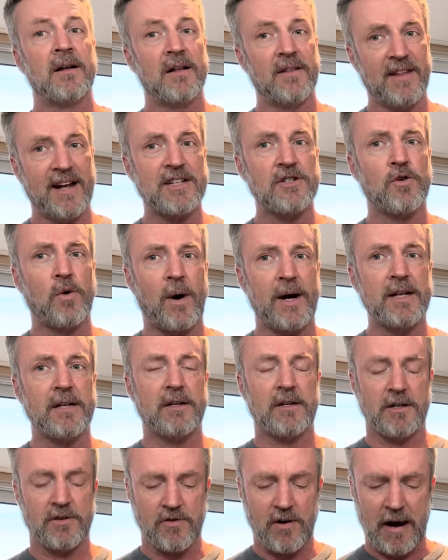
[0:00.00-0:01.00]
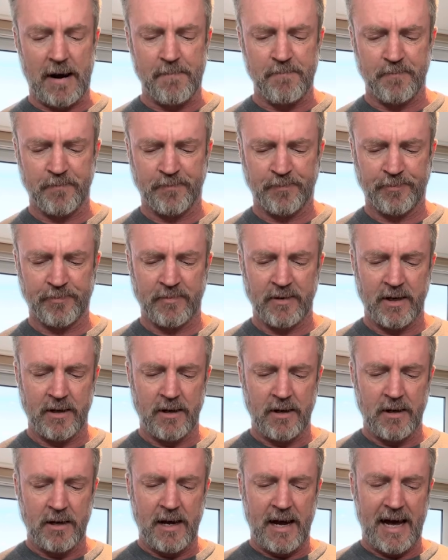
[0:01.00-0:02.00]
That's quite the drop.
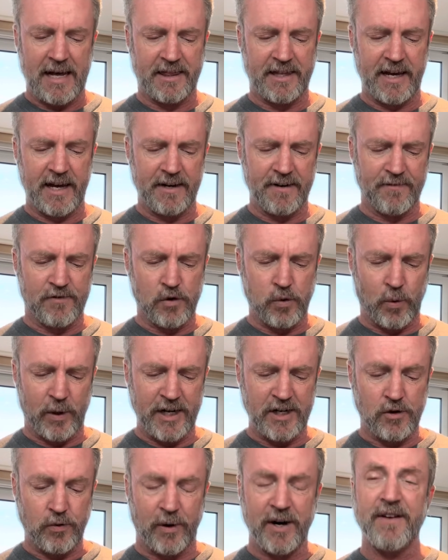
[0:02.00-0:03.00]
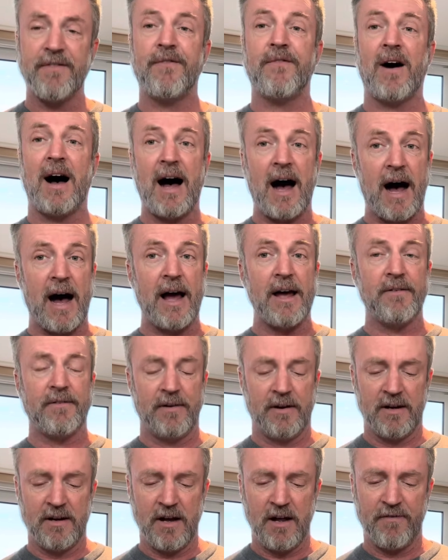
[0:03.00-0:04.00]
At the end of 2025,
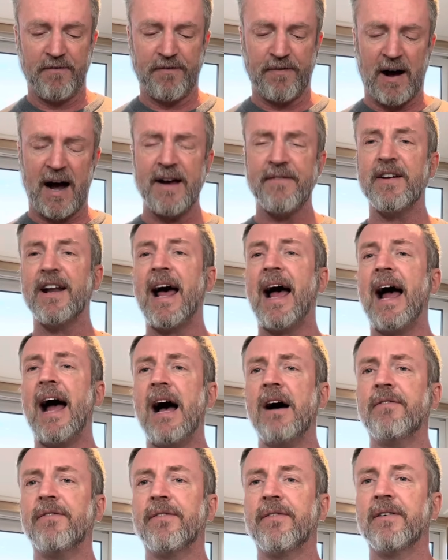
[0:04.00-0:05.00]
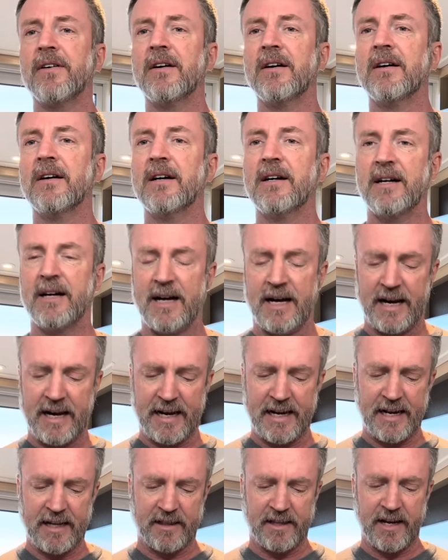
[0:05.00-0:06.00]
5.5
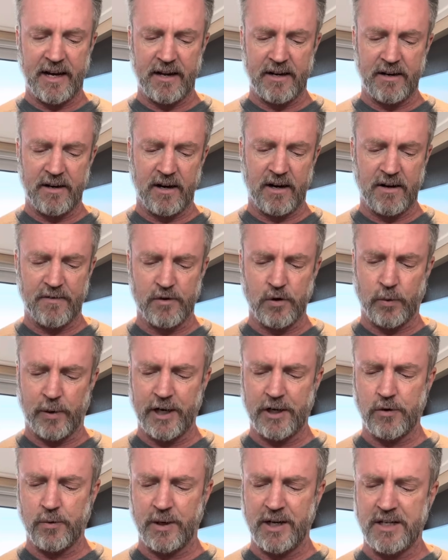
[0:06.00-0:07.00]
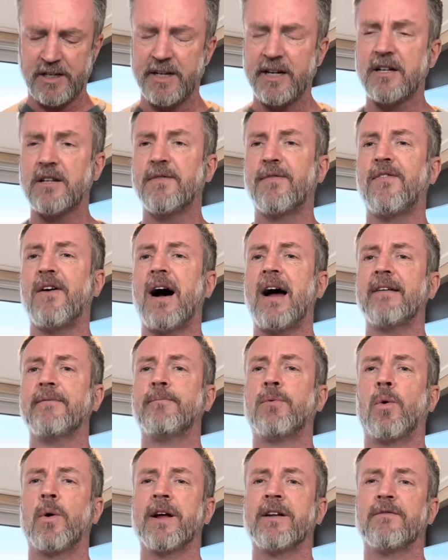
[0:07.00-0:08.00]
and at the end of 2026,
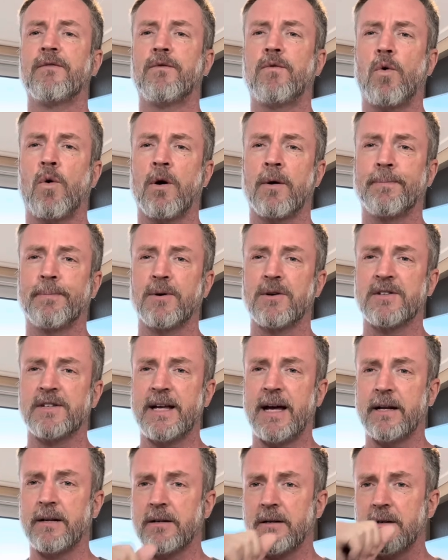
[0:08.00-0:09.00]
5.4%.